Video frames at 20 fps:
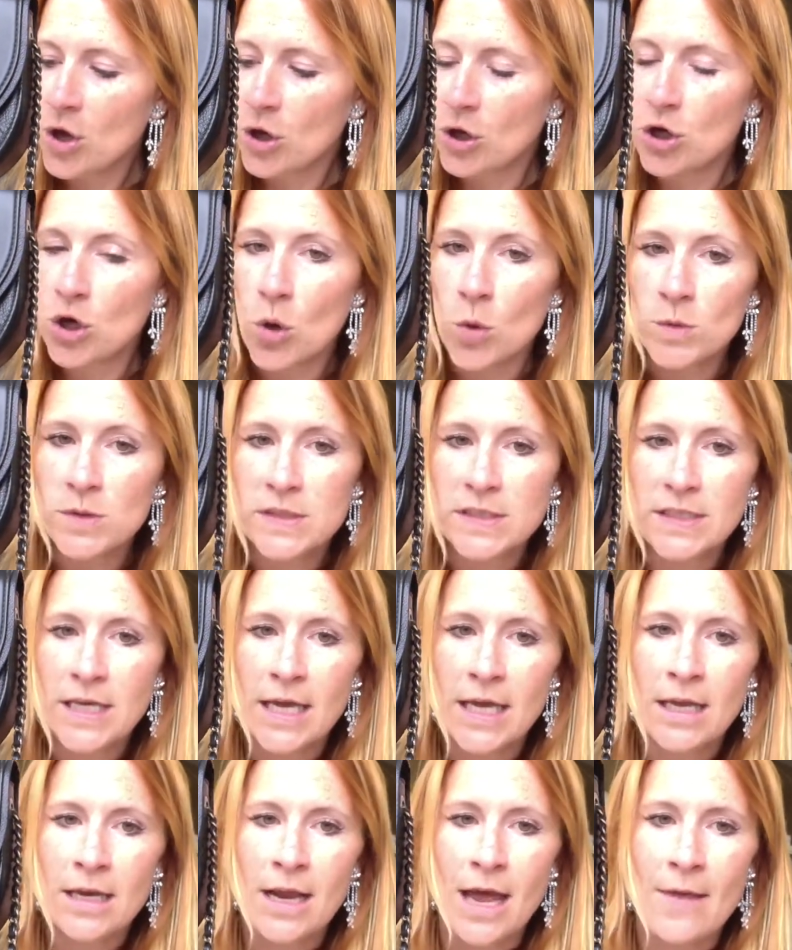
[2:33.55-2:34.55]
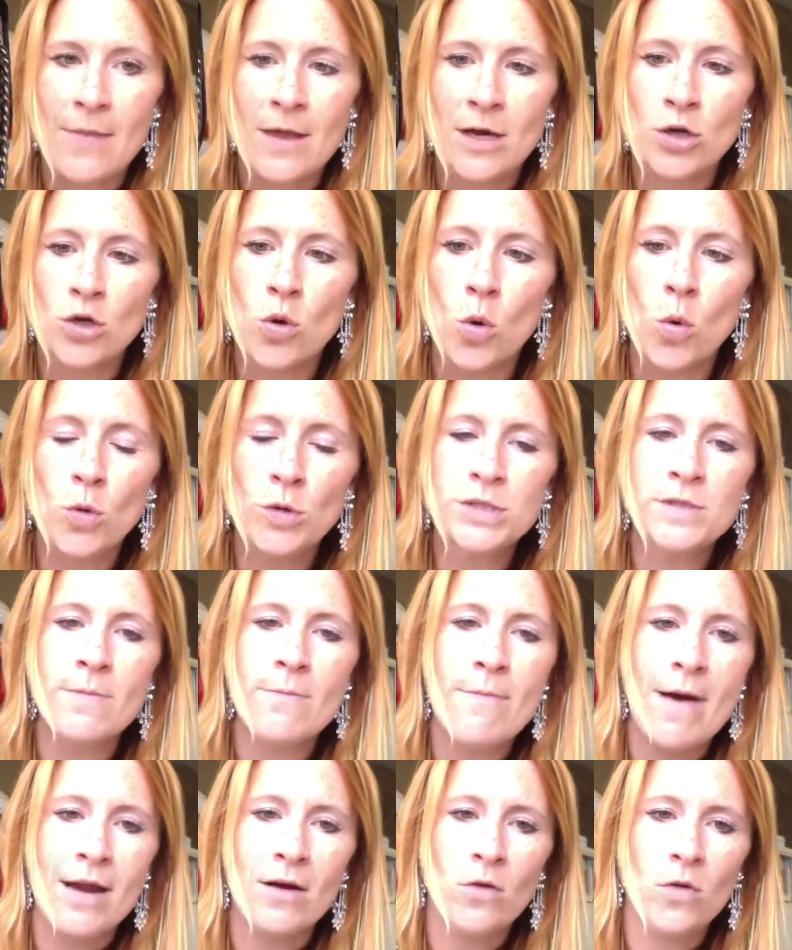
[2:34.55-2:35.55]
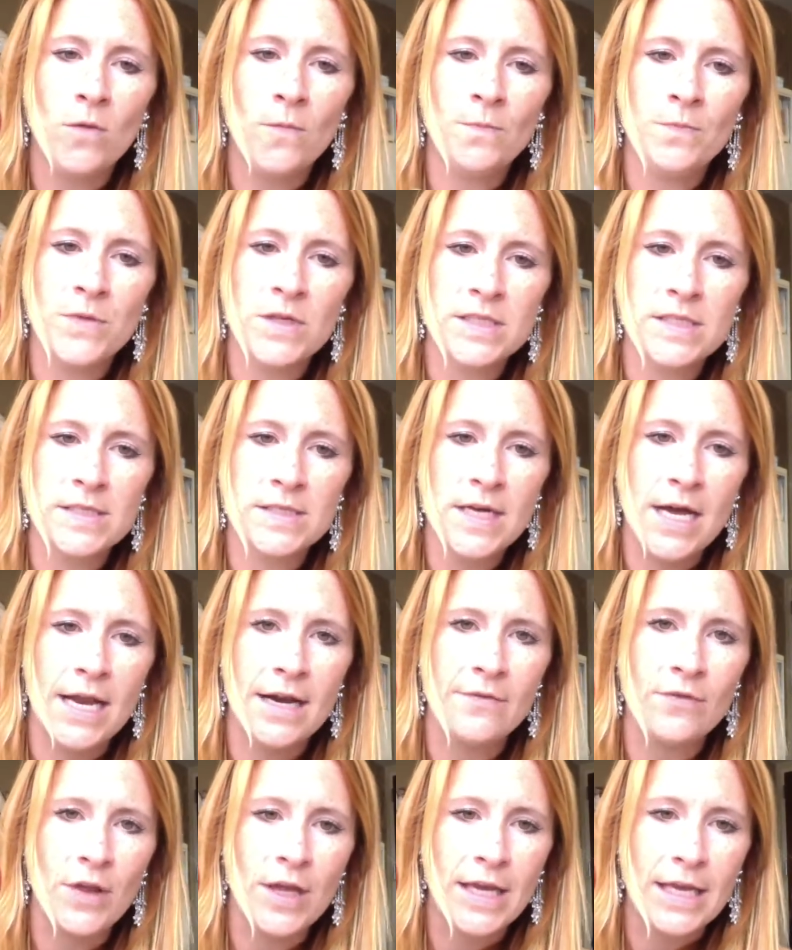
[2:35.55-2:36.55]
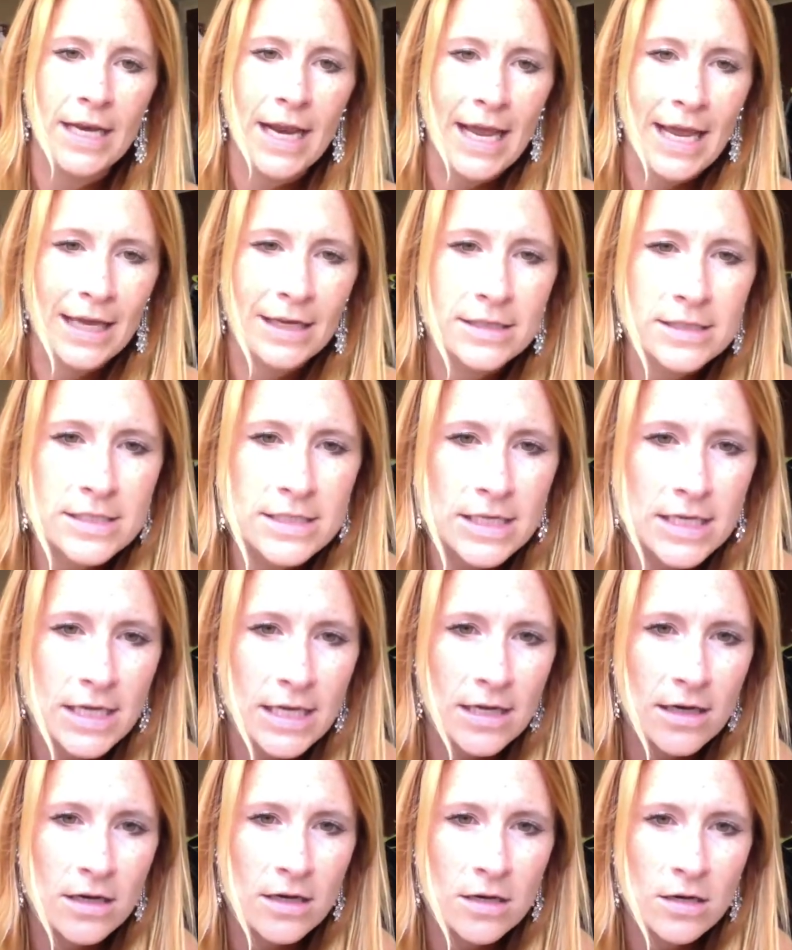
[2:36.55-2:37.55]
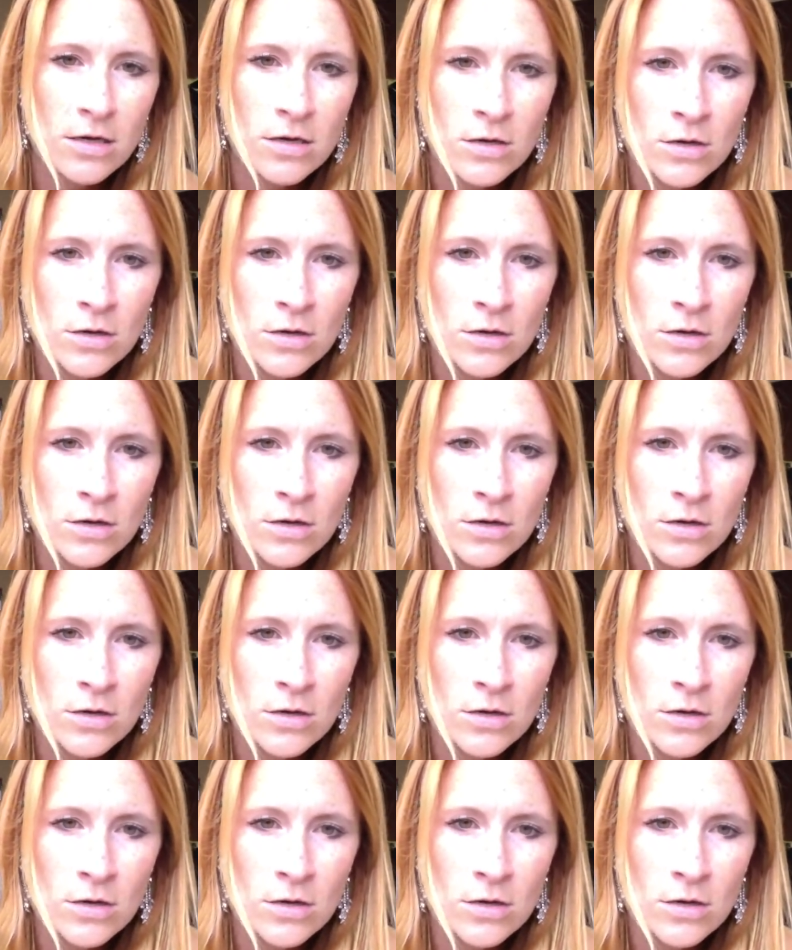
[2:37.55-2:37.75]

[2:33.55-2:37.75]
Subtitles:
goat skin, and then gold metal. This is kind of like an antique,